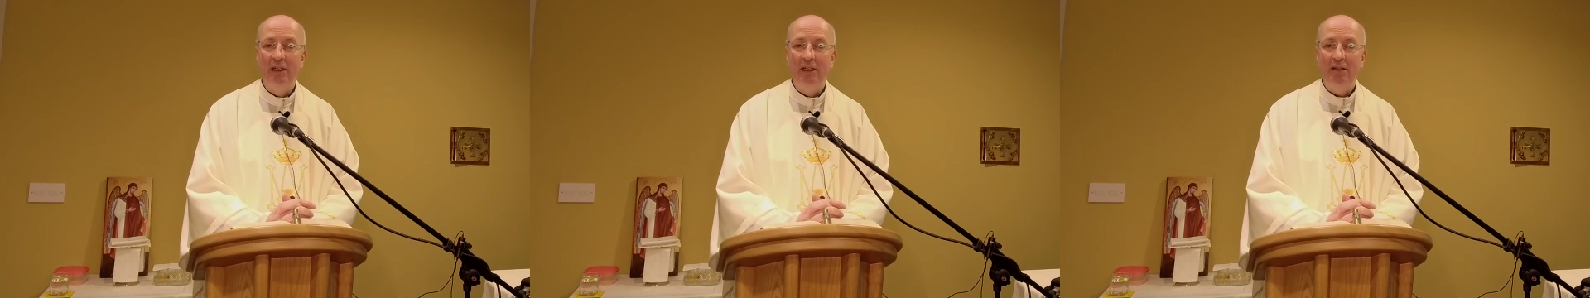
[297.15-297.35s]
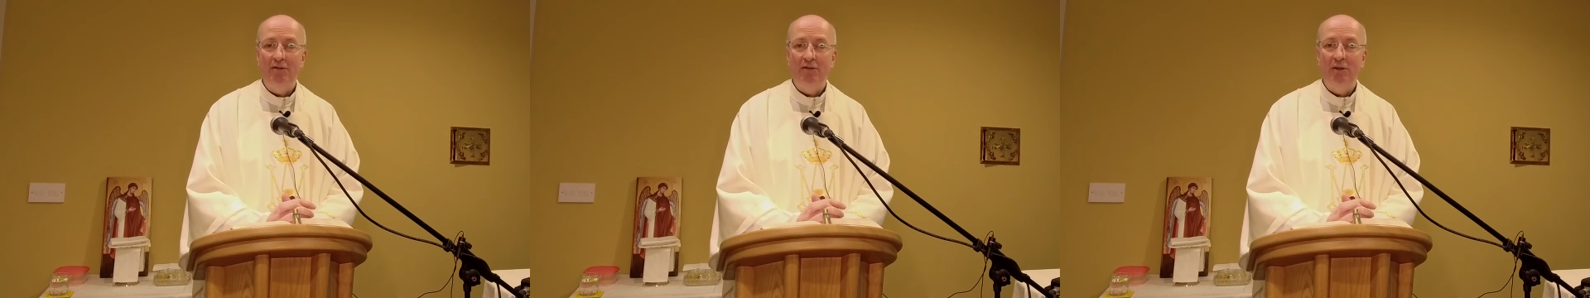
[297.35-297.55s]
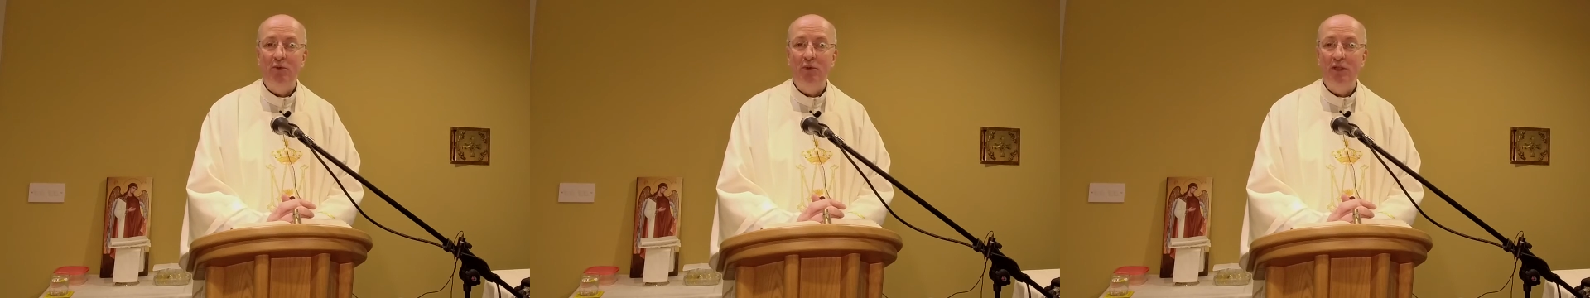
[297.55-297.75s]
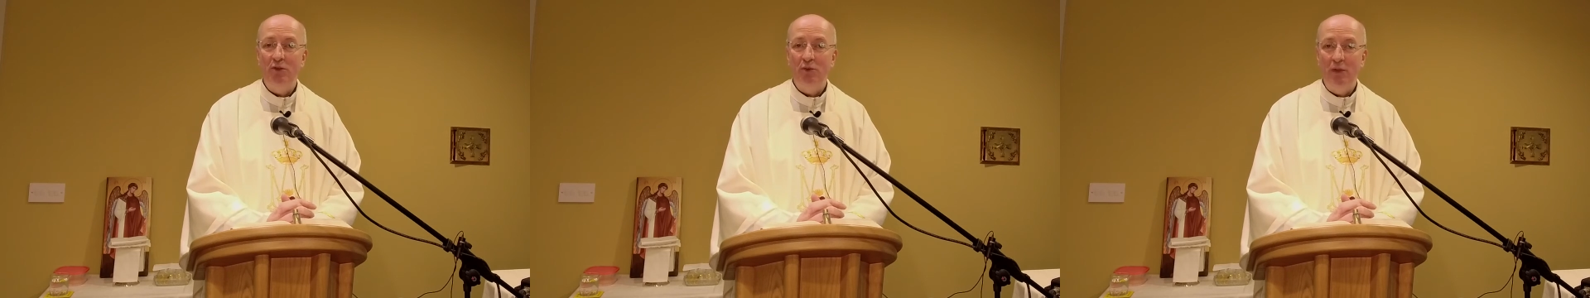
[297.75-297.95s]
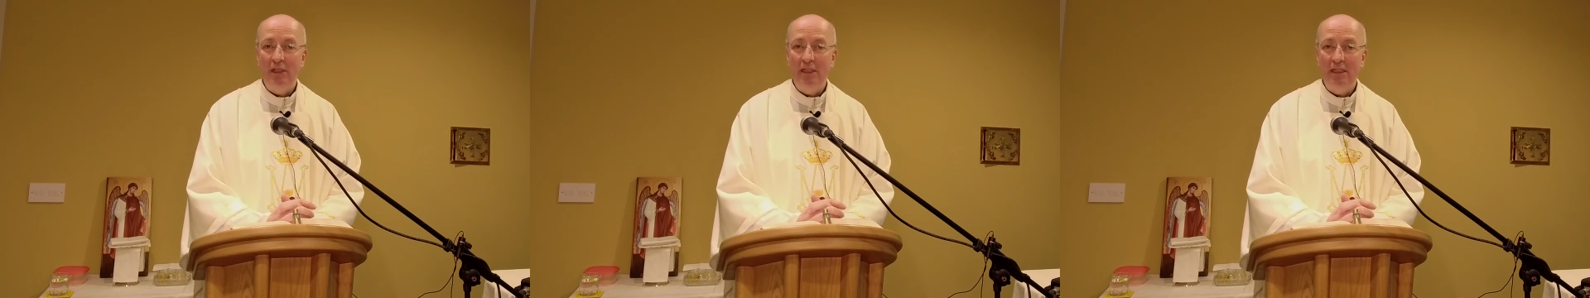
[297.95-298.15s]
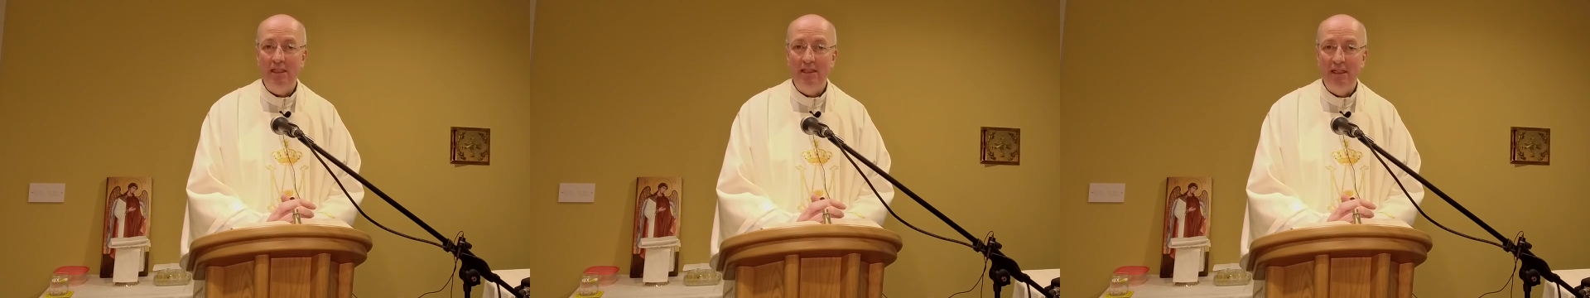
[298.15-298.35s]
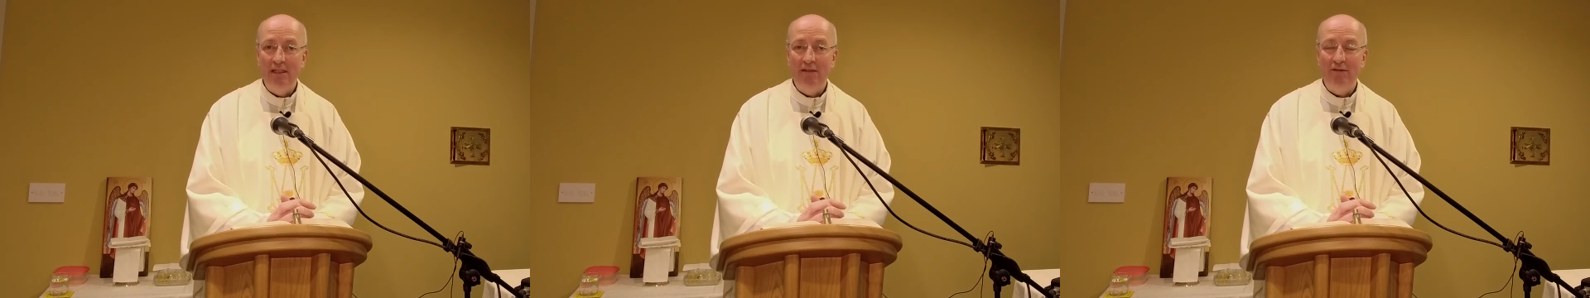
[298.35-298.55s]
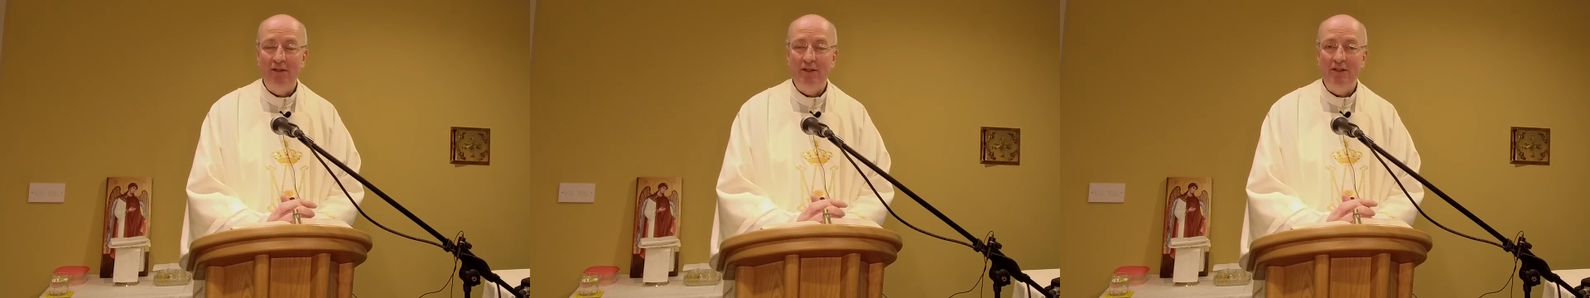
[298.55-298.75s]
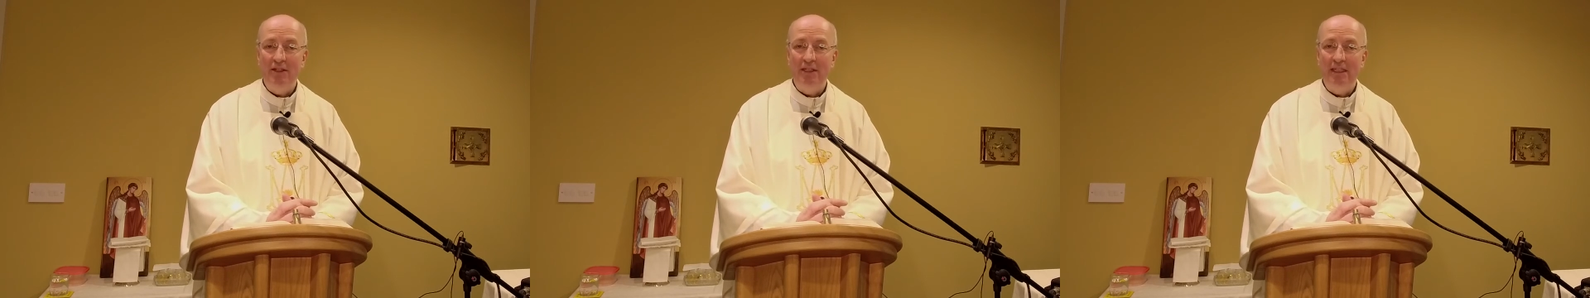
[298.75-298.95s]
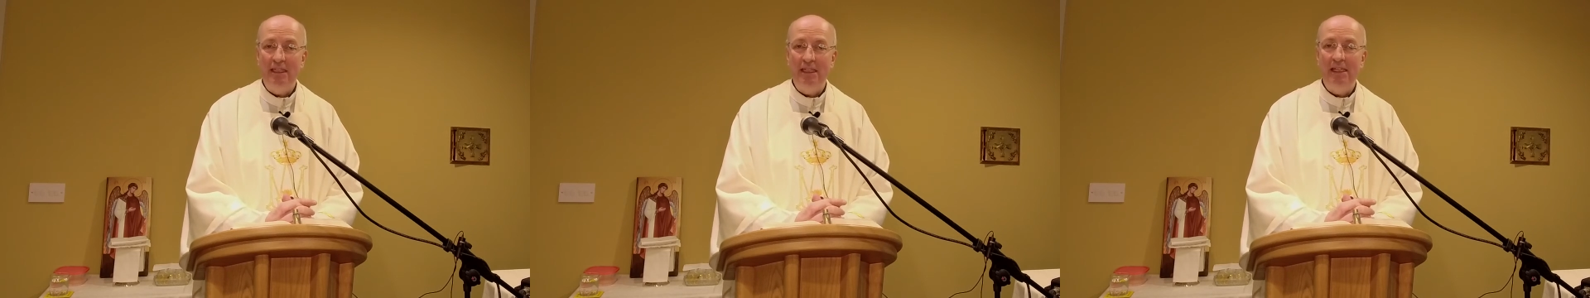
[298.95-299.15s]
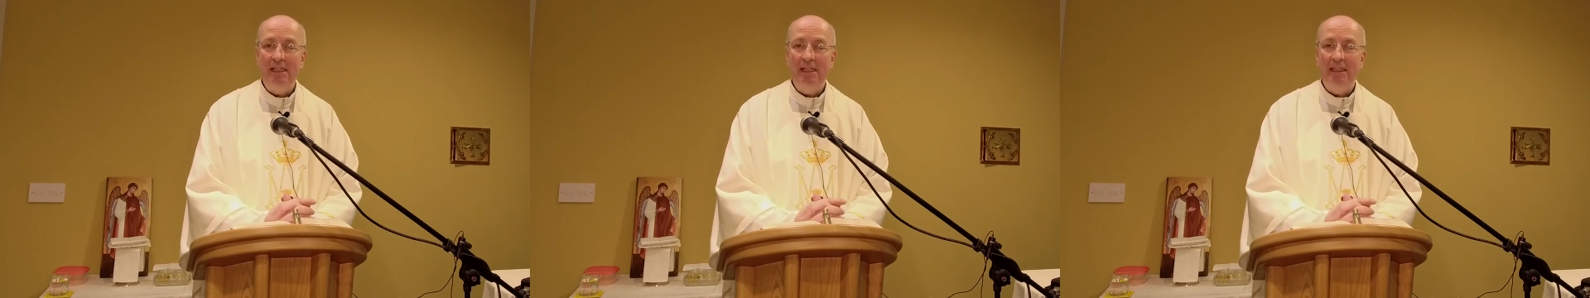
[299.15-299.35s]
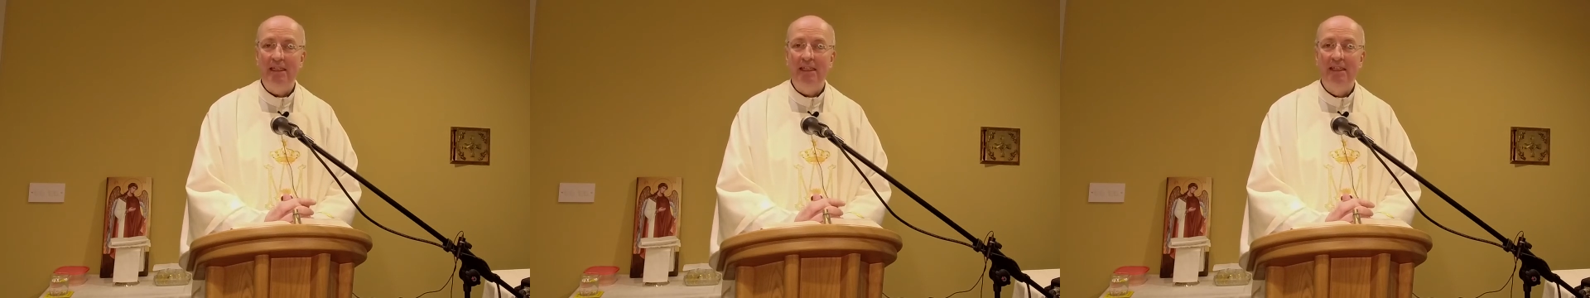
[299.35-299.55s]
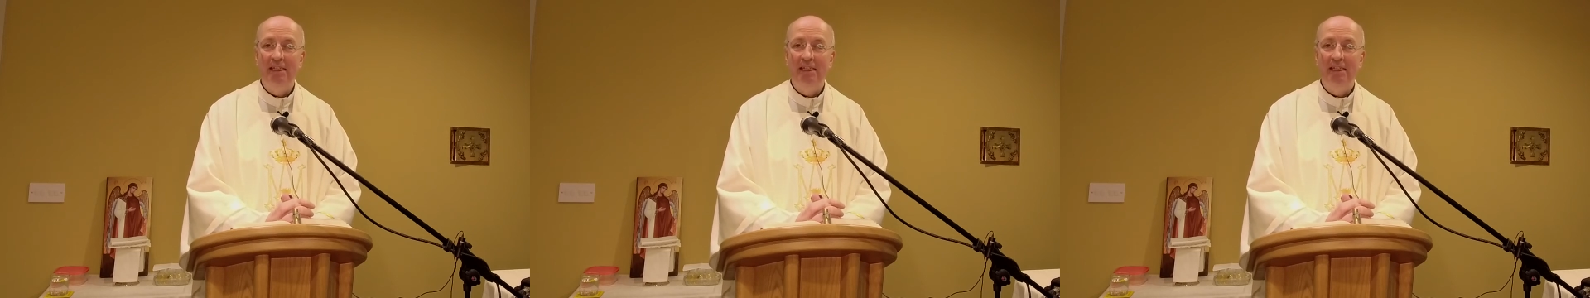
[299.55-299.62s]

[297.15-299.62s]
from which we need deliverance and healing